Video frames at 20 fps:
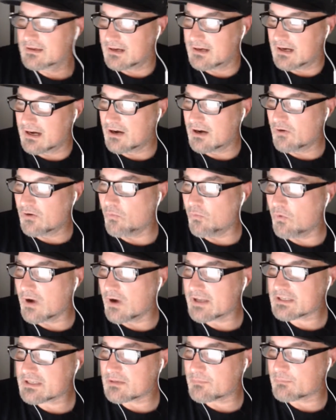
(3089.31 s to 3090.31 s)

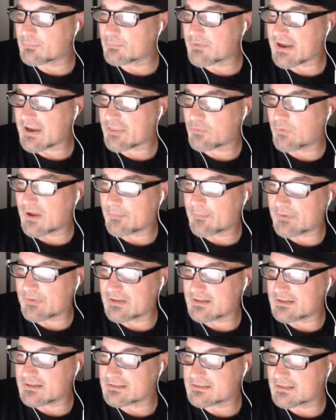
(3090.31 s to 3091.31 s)
What breath weapon